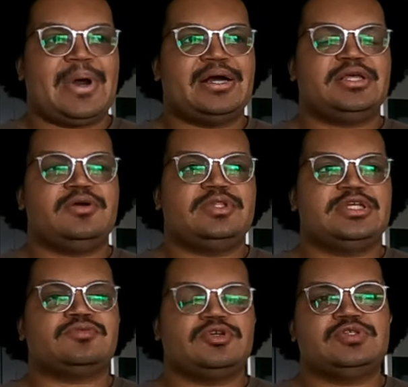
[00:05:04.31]
I think with
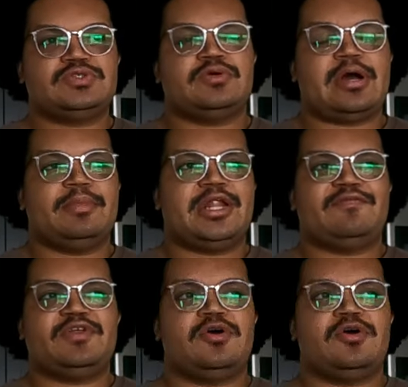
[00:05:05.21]
this grocery store, I'm going to have to